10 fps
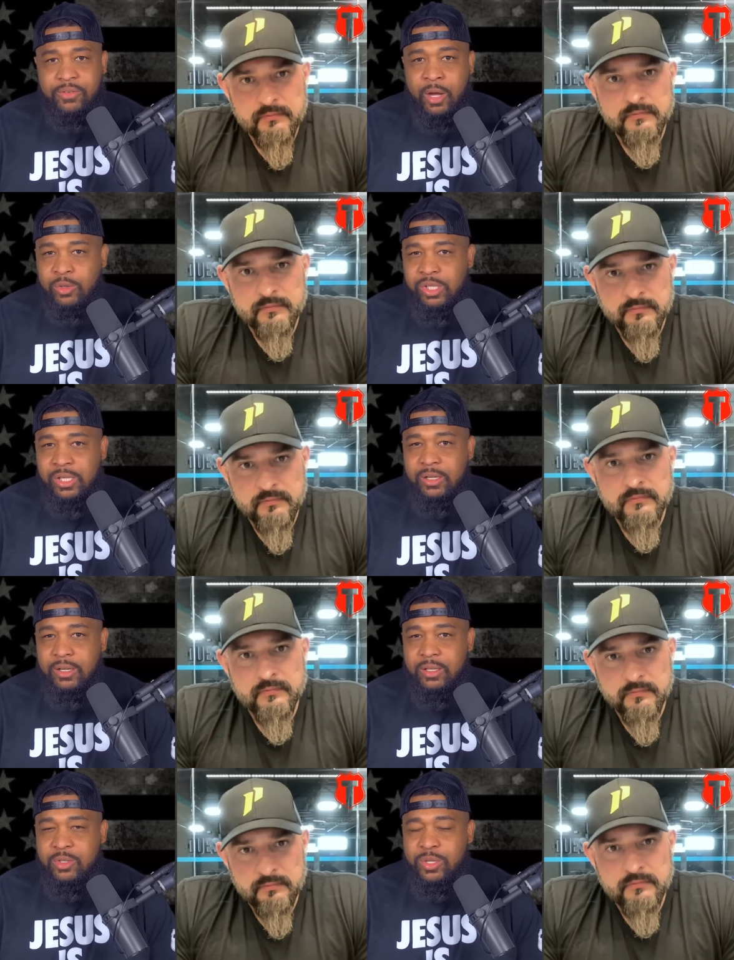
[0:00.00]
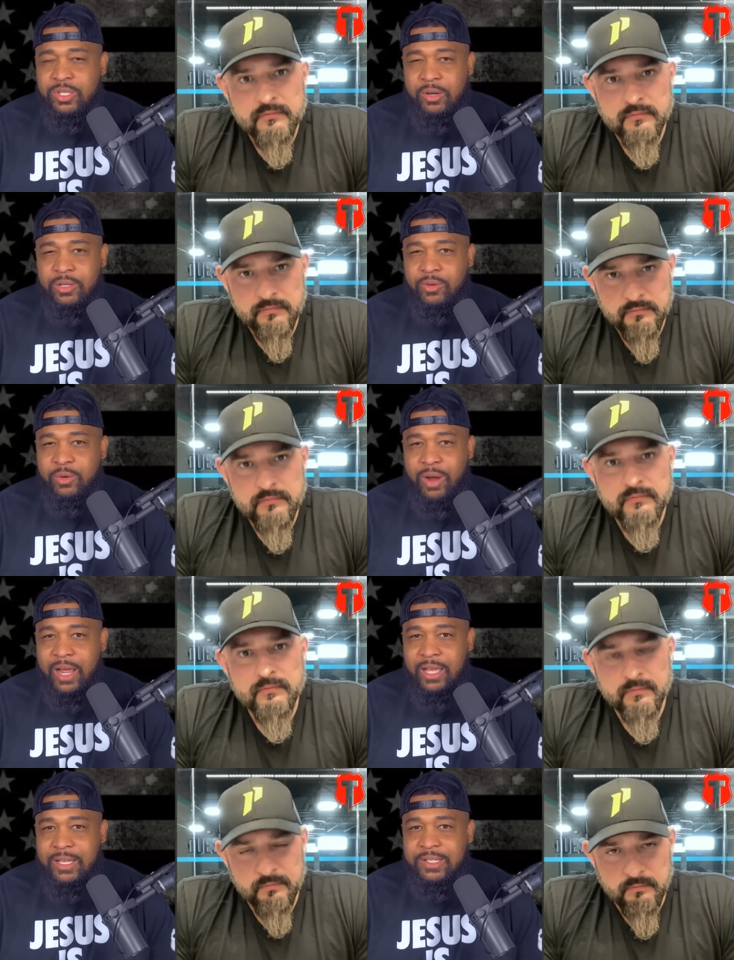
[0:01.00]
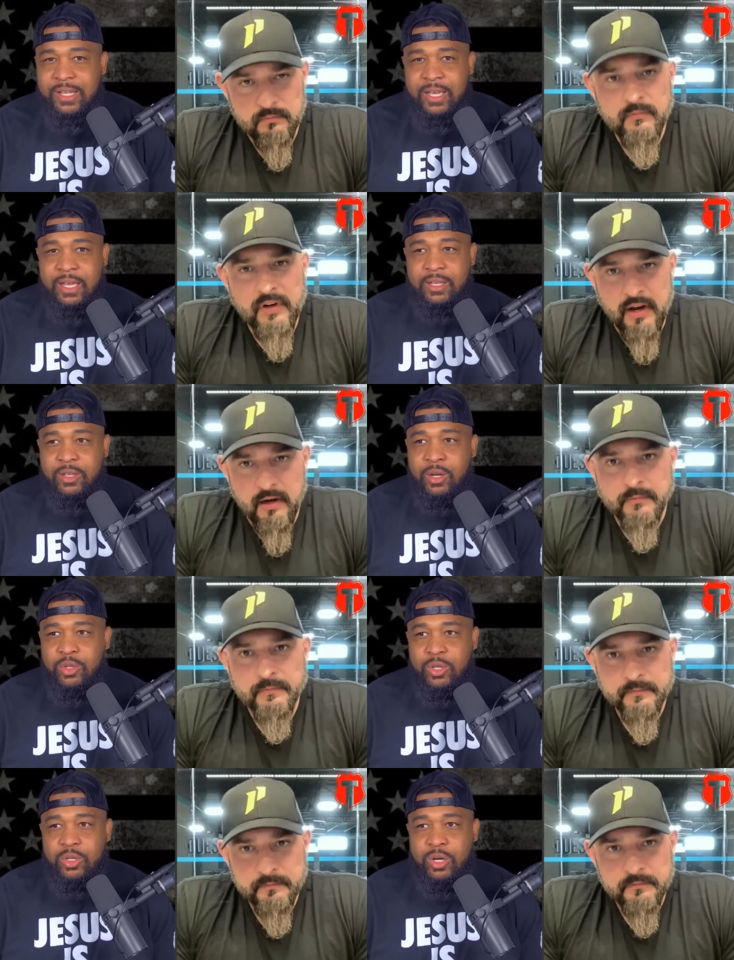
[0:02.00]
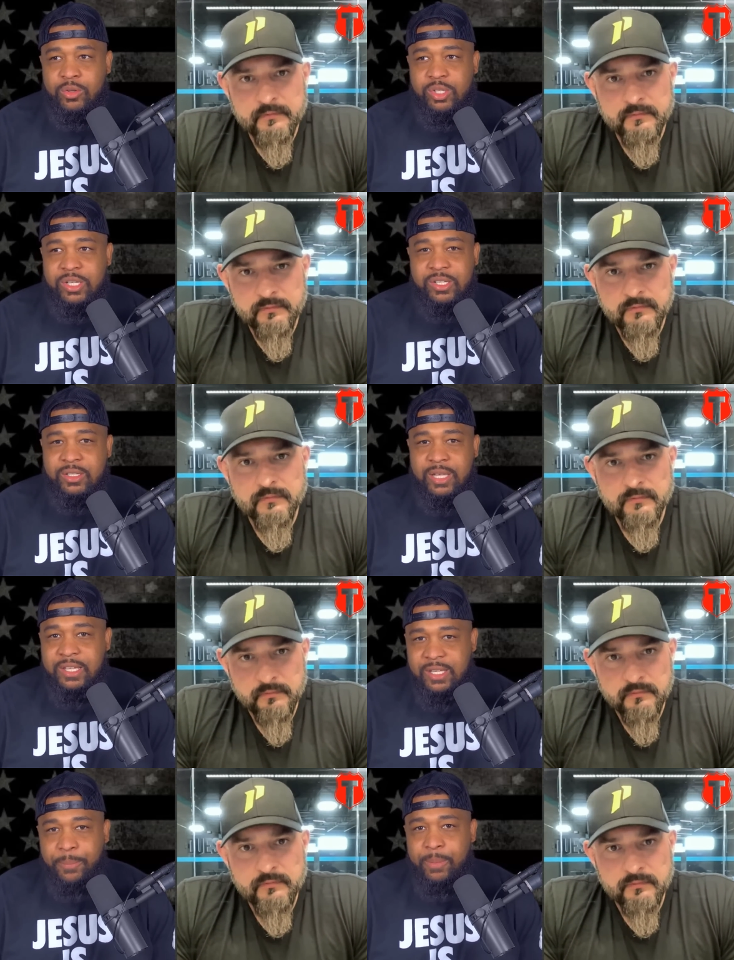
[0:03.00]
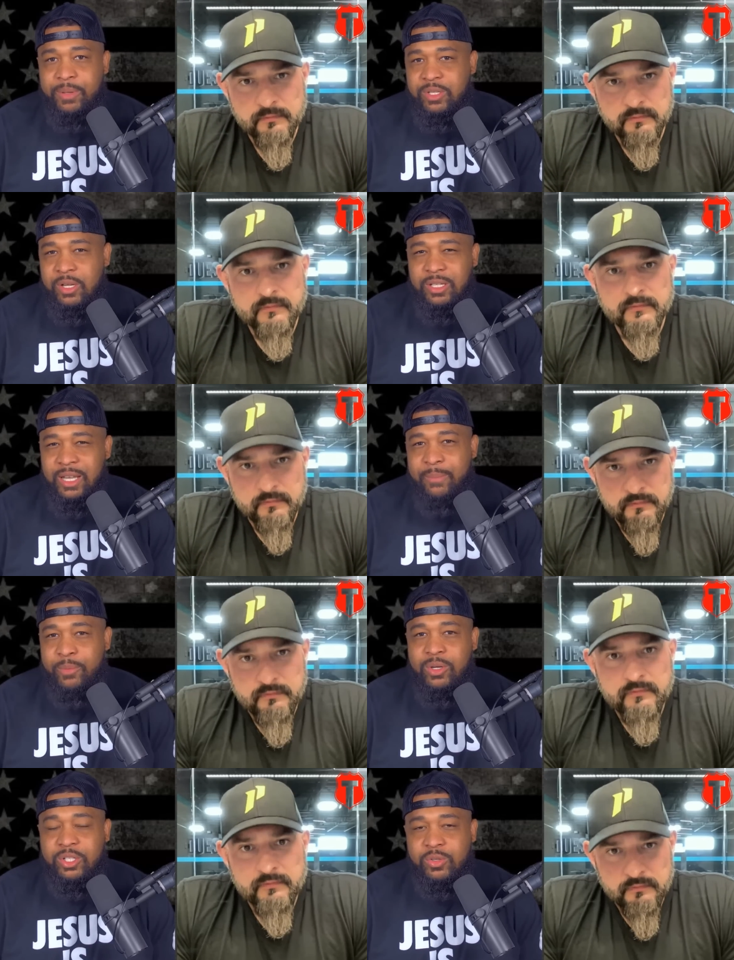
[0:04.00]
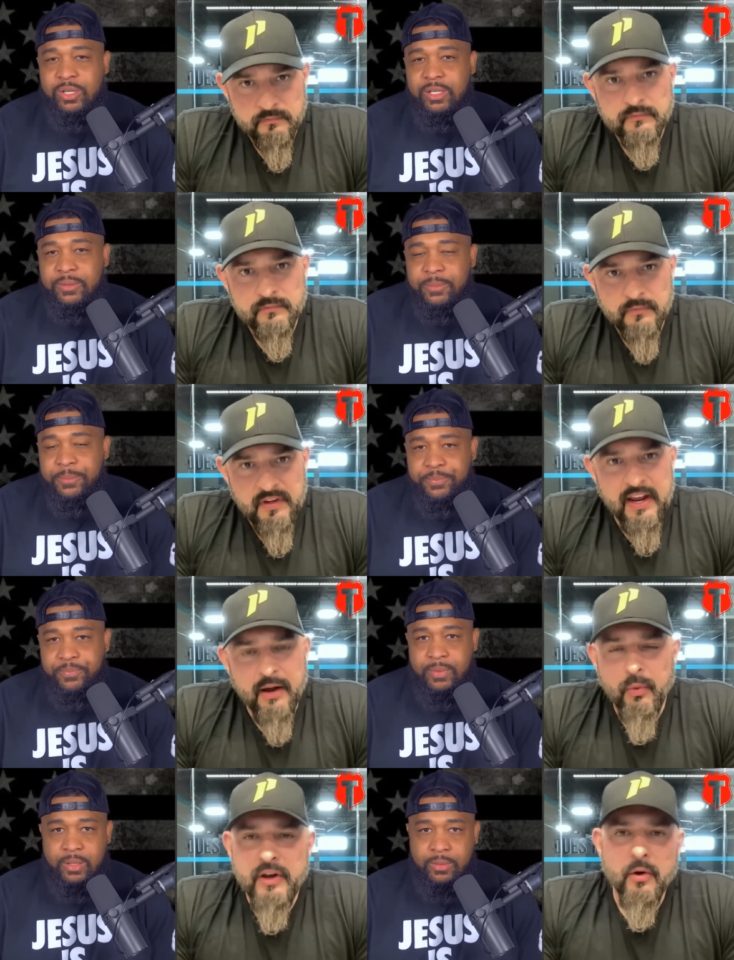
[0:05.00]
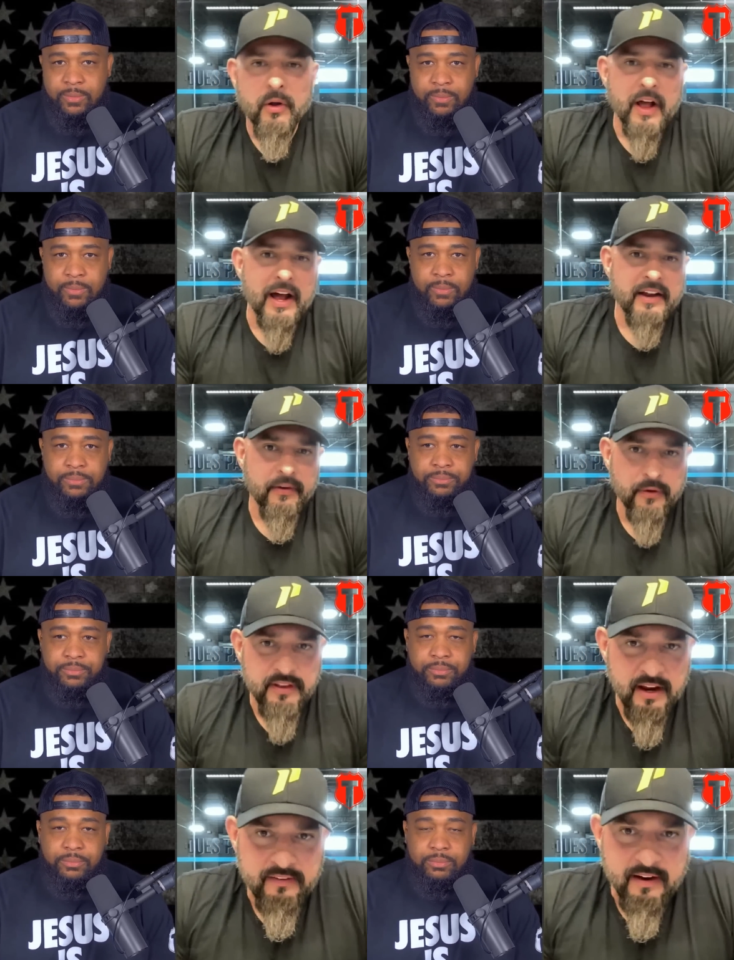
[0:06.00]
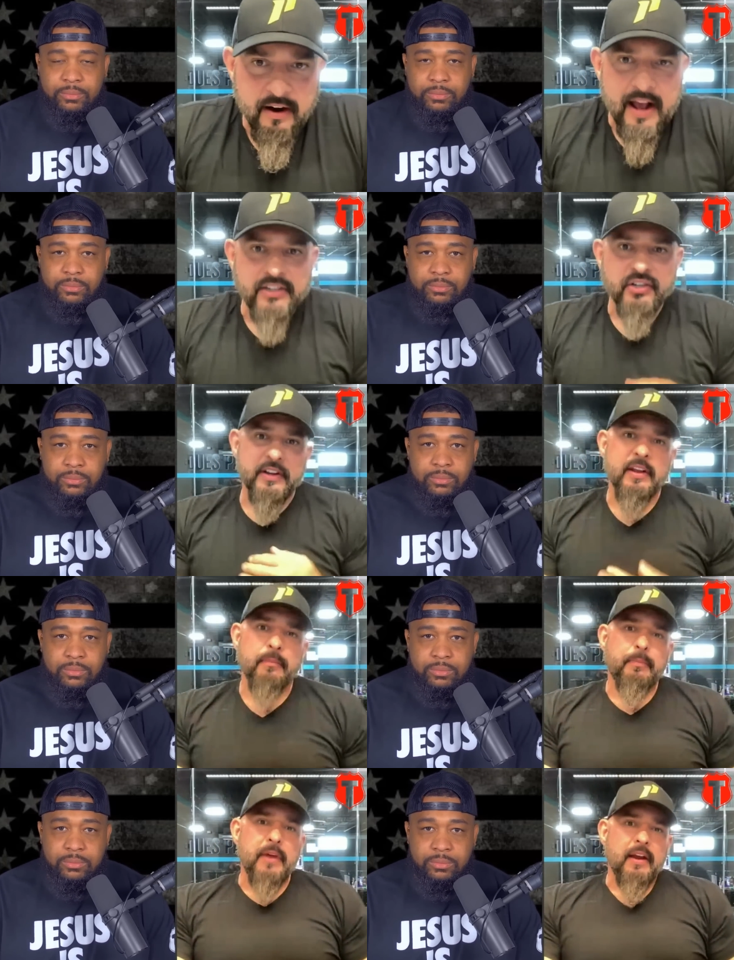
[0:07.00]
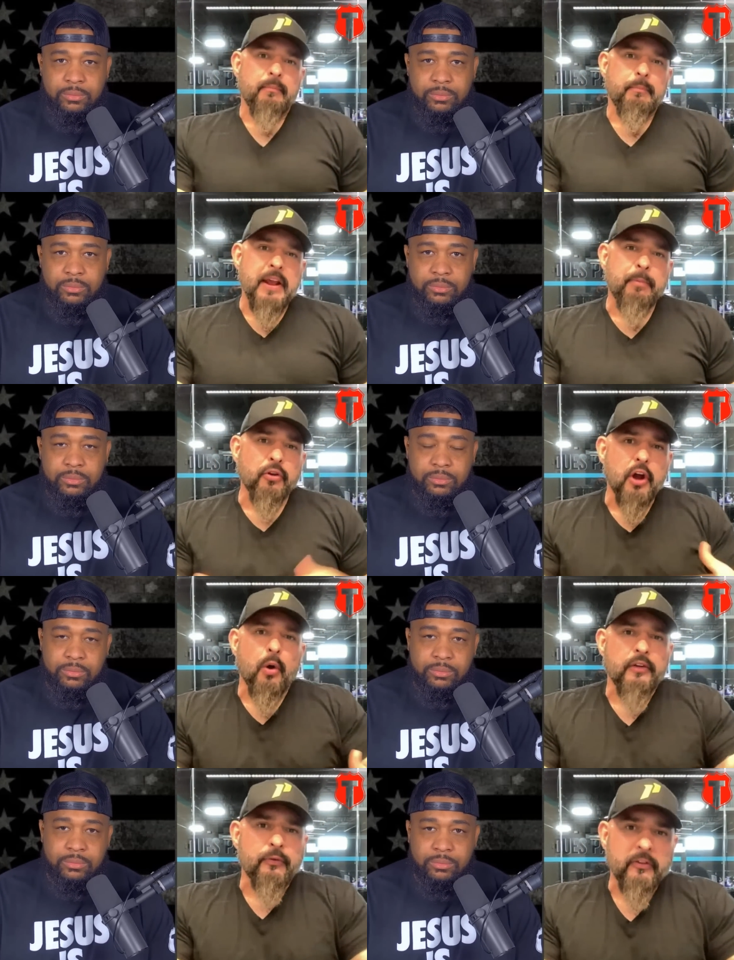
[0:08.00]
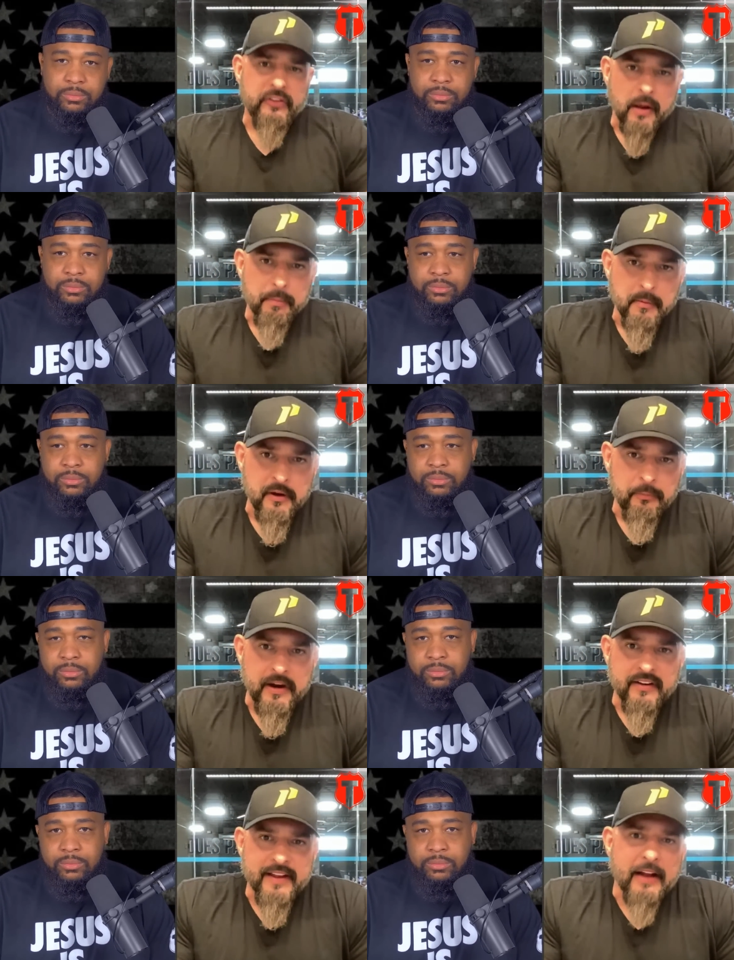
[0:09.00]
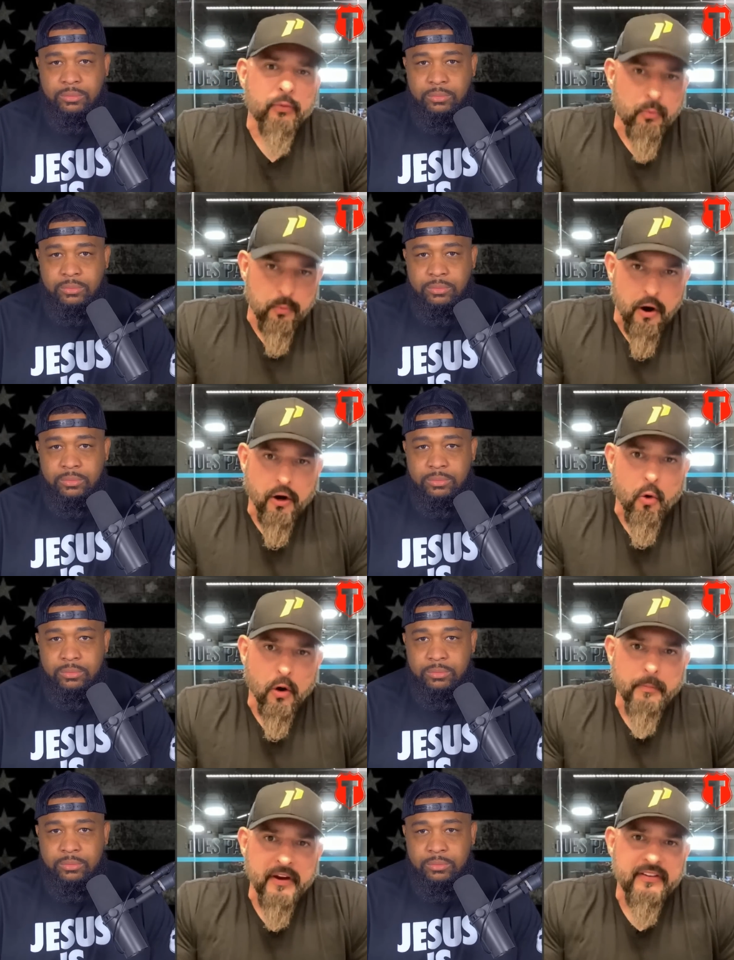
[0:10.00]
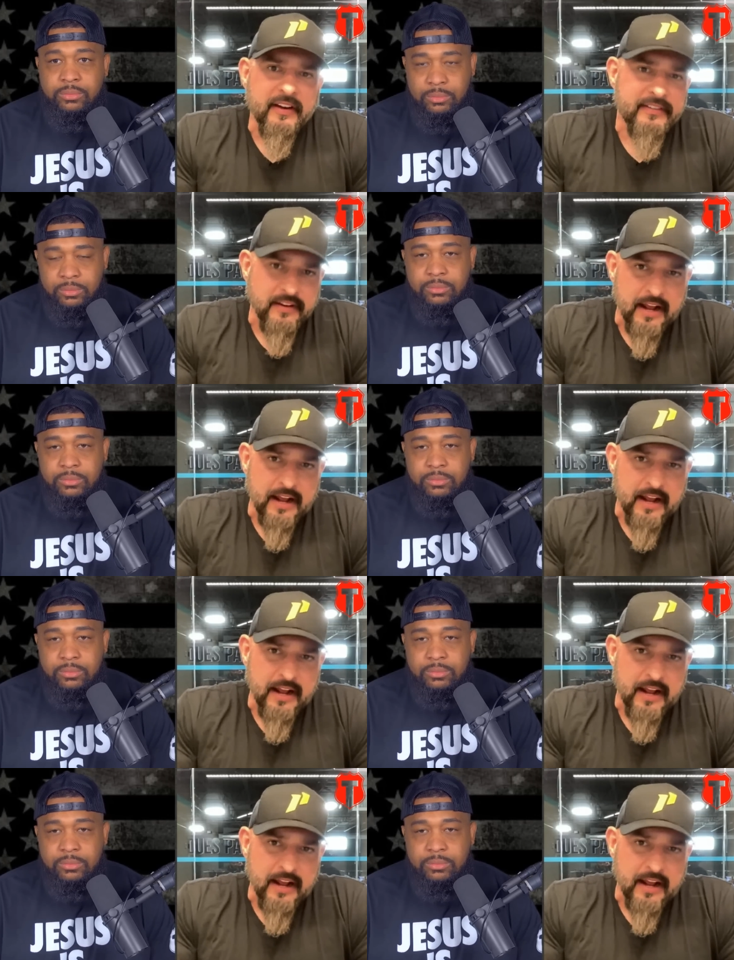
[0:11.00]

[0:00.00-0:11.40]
Speaker 1: of coaching to a certain degree, right? Because mm-hmm. yeah. you know you, you don't just take supplements. There's a lot more to it.
Speaker 2: Yeah, we do a lot of different things here actually that, that people know us for supplements because that's our core business and